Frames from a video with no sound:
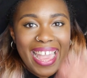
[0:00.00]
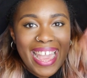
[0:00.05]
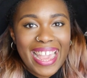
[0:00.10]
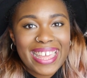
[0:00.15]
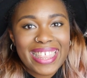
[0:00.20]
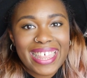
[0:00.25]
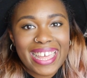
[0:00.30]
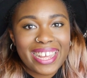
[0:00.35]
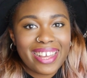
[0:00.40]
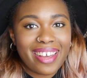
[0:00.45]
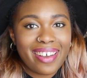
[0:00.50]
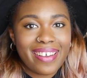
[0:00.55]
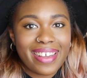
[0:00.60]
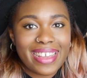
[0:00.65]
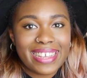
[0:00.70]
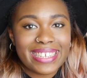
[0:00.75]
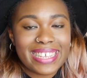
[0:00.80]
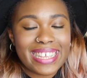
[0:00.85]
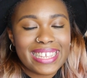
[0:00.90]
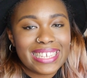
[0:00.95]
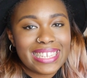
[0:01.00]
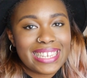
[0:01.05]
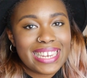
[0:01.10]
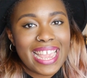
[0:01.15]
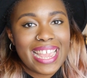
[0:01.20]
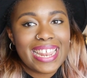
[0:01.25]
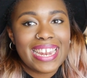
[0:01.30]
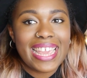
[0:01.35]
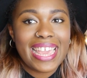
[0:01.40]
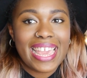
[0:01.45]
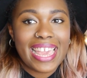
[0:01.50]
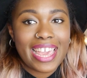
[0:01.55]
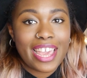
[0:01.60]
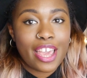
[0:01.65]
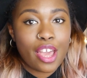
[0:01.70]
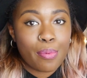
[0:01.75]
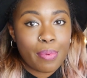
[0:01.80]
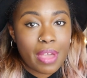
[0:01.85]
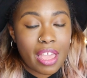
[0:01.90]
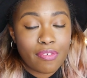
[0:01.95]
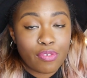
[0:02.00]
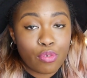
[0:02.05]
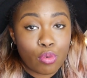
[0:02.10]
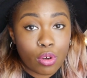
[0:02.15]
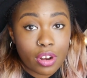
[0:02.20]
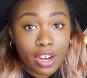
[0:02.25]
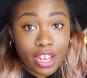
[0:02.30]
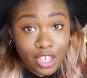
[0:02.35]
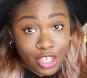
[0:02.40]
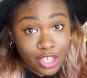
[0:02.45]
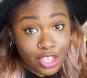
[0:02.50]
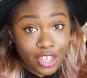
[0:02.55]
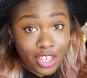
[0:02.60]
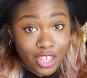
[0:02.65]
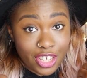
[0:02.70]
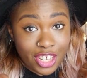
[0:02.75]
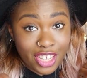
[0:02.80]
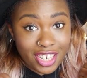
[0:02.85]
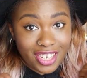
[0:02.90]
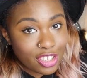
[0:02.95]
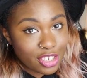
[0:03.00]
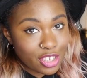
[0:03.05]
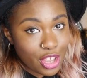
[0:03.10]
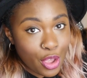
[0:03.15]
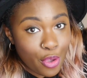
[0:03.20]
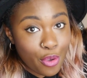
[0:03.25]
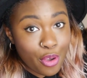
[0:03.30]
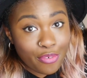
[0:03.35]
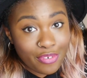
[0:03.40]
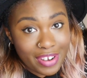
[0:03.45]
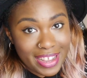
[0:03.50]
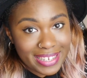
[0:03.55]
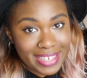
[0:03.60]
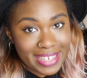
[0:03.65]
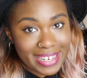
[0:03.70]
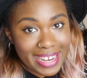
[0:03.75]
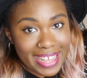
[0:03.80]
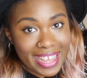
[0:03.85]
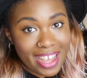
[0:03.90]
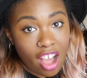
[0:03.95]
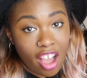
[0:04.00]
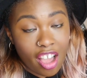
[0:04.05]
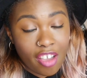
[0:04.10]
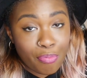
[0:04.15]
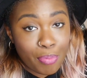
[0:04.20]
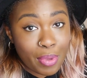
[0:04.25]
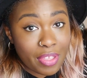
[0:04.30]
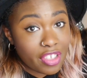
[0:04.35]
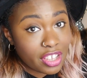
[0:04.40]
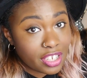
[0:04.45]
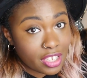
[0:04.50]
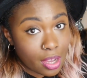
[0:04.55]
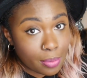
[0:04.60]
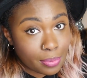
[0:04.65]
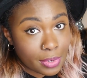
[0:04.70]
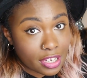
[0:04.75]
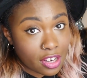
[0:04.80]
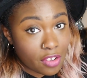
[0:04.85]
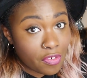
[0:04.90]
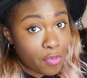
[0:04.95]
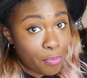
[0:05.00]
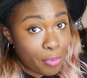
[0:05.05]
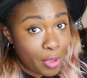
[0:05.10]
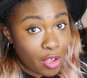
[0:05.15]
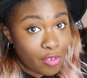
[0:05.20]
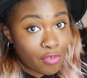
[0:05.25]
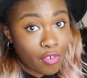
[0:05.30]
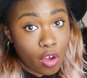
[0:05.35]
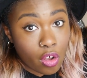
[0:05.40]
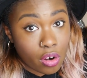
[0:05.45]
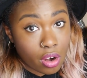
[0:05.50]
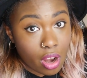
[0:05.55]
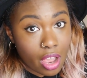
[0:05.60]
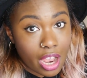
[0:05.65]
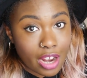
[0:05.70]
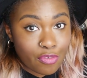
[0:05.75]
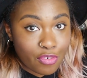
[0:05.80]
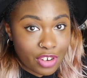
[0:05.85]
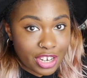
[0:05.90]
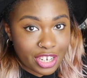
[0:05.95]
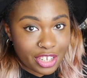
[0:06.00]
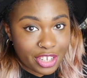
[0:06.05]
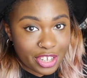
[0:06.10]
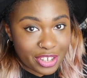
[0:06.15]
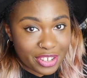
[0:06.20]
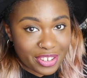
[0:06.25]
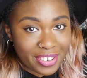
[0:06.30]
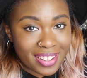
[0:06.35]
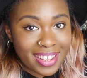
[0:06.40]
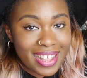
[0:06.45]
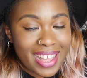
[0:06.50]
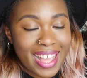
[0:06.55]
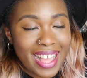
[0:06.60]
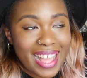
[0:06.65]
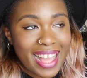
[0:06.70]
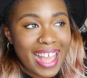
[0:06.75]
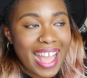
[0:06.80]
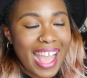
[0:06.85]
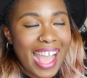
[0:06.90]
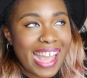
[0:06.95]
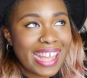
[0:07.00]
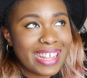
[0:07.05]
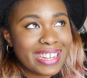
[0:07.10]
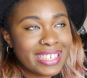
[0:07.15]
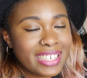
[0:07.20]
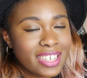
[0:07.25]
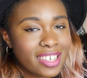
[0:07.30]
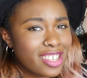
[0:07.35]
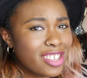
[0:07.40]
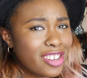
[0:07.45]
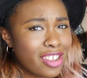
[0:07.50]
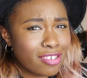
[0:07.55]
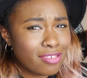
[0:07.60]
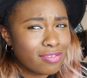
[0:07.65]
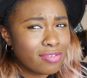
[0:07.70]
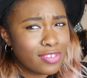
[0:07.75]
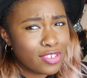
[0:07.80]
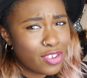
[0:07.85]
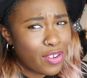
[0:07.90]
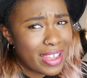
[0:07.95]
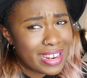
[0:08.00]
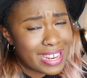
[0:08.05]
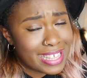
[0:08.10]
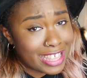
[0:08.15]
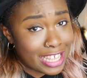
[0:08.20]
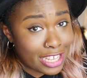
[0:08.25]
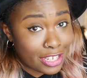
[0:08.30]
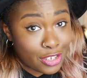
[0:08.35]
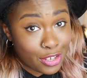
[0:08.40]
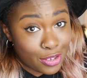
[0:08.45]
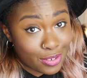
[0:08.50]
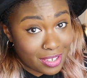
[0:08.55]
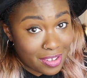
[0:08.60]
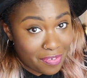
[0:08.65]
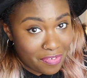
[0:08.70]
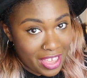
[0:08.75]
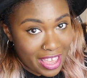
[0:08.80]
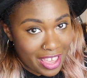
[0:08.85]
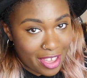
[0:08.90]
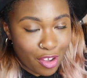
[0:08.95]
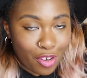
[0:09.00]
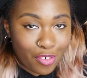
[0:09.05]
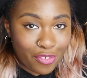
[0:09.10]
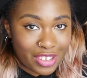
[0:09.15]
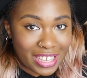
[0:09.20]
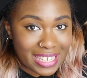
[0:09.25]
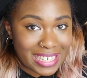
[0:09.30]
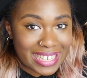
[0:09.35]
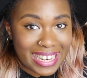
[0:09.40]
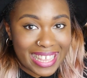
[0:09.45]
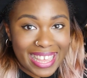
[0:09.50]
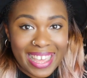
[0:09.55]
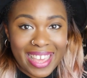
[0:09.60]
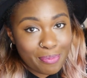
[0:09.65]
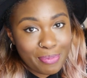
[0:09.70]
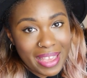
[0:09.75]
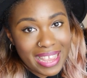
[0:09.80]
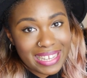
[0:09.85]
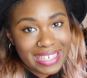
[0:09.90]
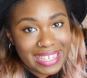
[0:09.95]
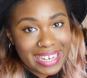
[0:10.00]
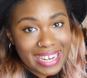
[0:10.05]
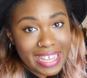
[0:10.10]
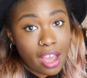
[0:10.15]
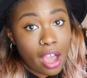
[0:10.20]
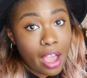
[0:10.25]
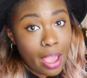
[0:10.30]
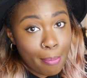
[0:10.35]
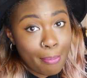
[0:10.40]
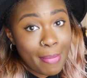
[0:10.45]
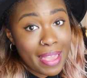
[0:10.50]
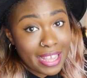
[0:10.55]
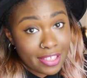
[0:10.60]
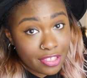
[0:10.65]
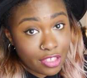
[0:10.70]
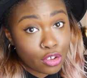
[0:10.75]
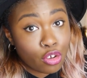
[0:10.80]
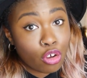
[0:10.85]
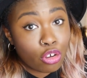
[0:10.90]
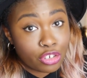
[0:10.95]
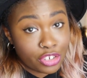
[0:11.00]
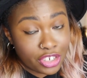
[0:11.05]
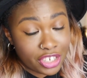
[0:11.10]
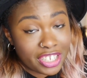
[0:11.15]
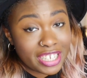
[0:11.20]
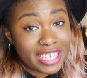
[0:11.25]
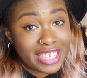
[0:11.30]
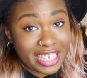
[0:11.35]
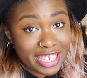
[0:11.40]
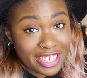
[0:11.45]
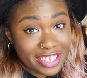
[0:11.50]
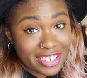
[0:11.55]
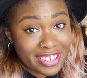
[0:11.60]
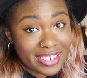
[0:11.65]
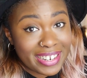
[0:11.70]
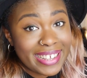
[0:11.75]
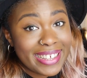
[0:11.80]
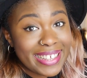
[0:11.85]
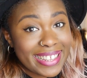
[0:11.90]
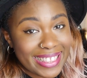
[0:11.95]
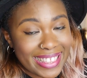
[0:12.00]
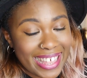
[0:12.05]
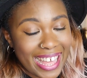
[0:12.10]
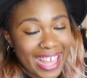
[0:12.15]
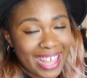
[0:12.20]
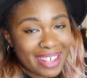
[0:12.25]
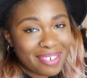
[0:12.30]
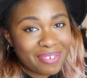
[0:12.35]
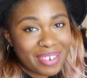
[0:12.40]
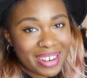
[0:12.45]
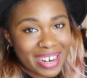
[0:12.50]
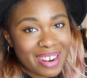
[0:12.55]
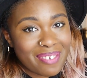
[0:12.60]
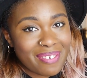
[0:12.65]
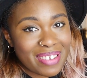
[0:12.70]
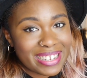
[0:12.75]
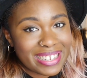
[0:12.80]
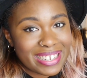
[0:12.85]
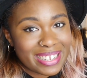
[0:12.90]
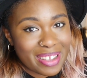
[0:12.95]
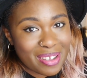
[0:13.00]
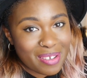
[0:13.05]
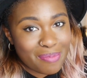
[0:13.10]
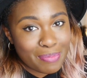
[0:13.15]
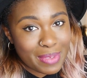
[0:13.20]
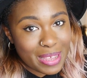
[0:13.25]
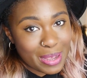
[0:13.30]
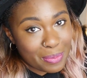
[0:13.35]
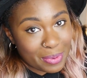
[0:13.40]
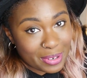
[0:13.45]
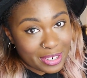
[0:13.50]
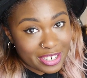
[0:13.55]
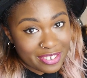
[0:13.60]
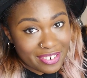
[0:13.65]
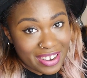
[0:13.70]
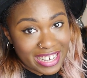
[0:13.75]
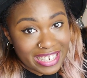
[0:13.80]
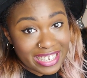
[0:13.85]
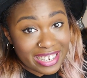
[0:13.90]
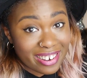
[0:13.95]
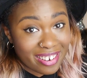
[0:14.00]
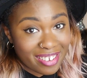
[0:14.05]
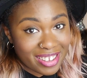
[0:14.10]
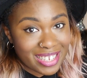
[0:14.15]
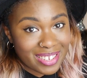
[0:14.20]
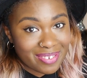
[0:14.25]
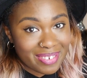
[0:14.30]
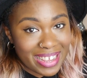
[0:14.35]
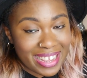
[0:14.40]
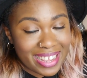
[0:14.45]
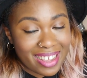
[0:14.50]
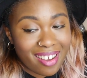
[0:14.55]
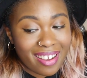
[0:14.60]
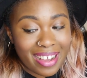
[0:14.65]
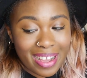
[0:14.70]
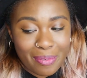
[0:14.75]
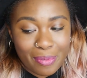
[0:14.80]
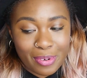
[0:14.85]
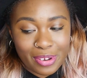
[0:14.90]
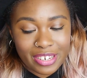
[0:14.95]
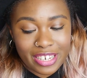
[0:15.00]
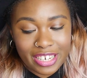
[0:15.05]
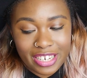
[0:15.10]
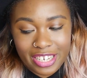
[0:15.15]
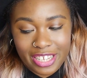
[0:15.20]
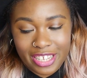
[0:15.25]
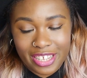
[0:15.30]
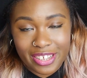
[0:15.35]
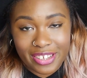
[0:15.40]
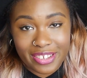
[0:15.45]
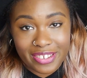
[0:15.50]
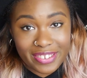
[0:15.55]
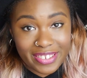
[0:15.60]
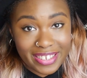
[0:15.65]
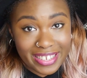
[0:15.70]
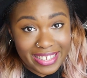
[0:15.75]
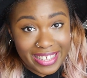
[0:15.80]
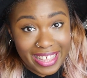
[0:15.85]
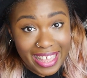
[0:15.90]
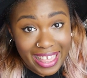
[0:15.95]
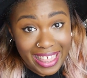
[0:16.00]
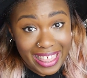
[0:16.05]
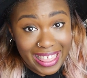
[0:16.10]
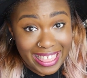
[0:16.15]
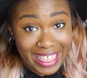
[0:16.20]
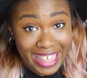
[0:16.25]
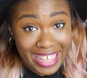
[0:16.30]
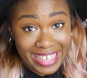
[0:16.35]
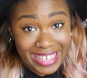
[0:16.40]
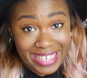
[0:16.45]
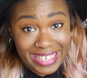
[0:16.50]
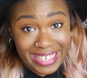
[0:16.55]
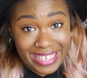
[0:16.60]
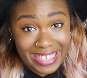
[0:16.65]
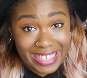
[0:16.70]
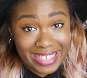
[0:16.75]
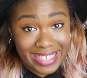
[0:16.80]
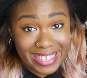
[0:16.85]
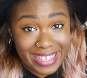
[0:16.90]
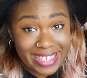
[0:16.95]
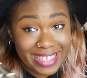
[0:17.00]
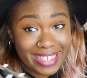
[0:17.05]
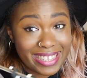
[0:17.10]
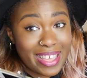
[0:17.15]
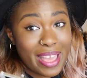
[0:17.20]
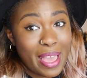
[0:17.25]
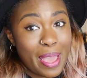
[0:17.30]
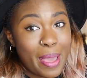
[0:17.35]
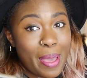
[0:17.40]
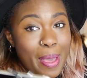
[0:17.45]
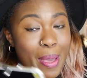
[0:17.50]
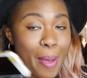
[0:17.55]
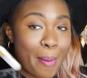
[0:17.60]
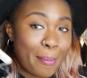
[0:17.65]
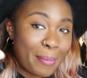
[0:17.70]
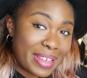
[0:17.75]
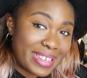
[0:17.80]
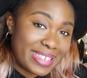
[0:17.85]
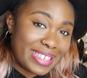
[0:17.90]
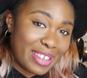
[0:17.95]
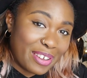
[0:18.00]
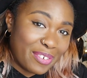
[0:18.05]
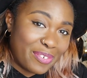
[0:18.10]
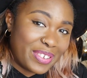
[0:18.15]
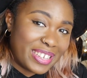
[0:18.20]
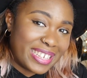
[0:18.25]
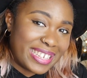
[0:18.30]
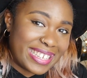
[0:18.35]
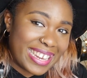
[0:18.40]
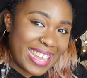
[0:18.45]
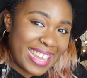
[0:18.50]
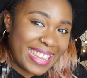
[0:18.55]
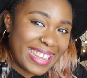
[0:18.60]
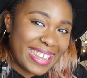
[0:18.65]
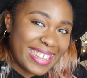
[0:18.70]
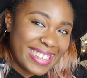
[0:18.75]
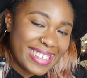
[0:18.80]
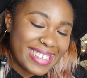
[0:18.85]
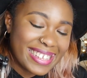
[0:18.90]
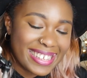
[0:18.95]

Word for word: Hey there guys, it's Neneh here, hope everyone is good. So recently I've been the subject of a bit of online ridicule and you know not anything too severe obviously basically i made the conscious decision that when i went to go meet one direction last week i wanted to use this my selfie stick